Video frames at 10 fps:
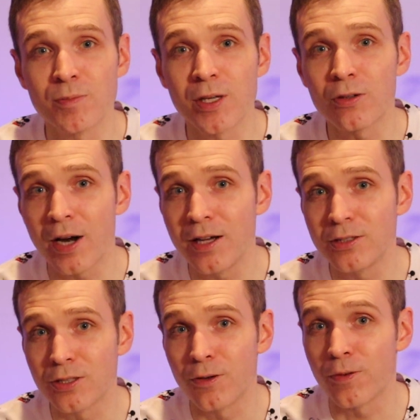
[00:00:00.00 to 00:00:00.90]
the big
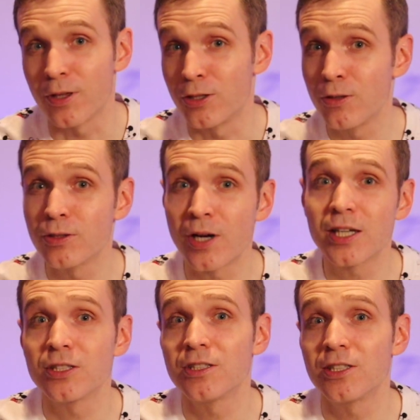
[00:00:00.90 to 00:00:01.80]
crowds go for the two
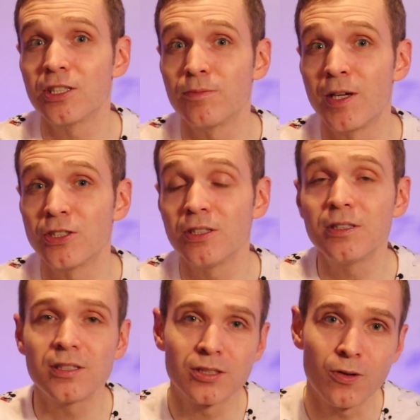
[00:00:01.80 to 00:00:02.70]
attractions I just
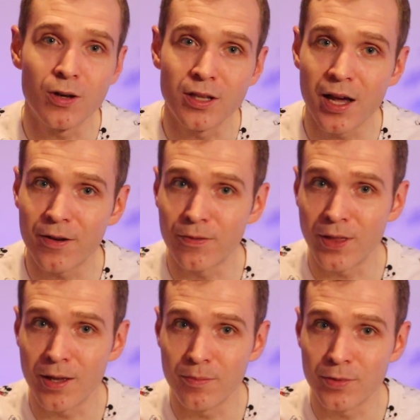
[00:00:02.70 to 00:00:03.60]
mentioned, so a lot of
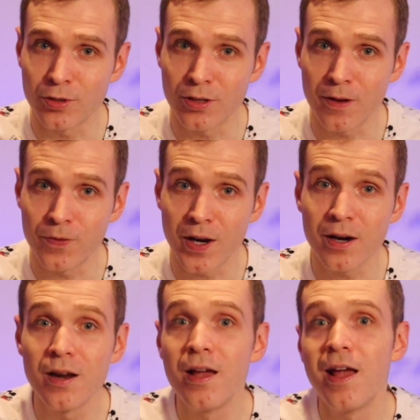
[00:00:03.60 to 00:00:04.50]
them turn off
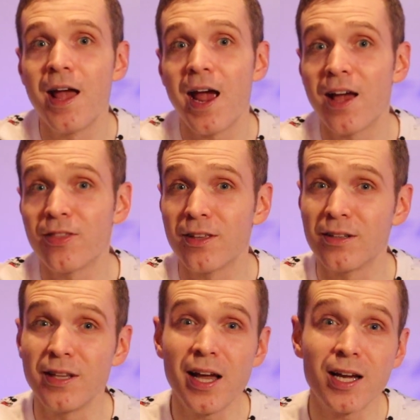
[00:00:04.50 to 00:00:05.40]
there. And the
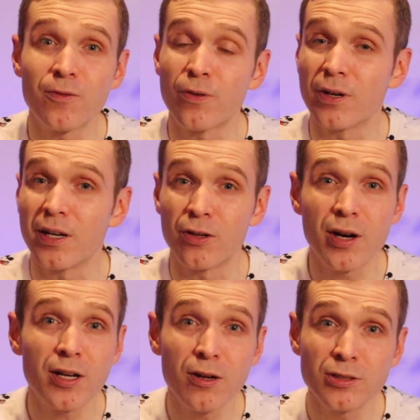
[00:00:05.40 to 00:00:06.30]
line for
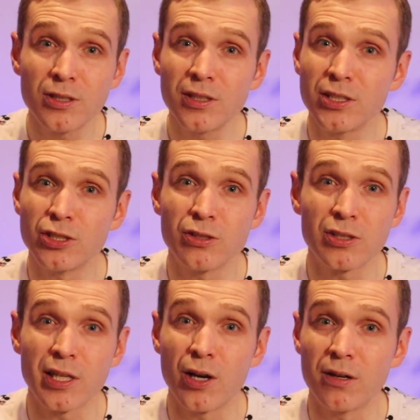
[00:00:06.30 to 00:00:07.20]
Incredicoaster is
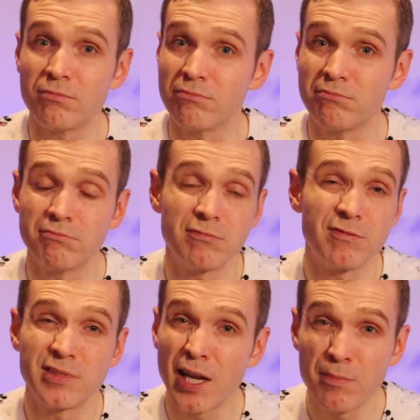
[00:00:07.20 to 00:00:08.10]
usually
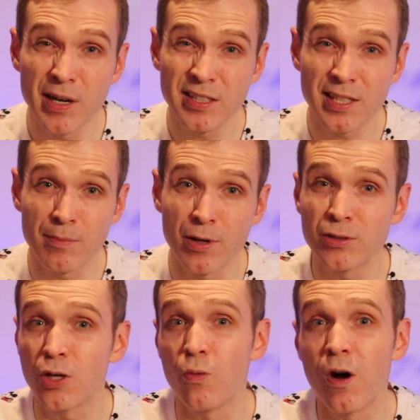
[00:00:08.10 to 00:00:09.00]
10 minutes at
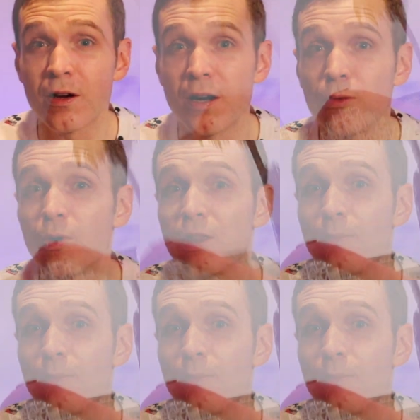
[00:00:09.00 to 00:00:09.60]
most, a walk-on when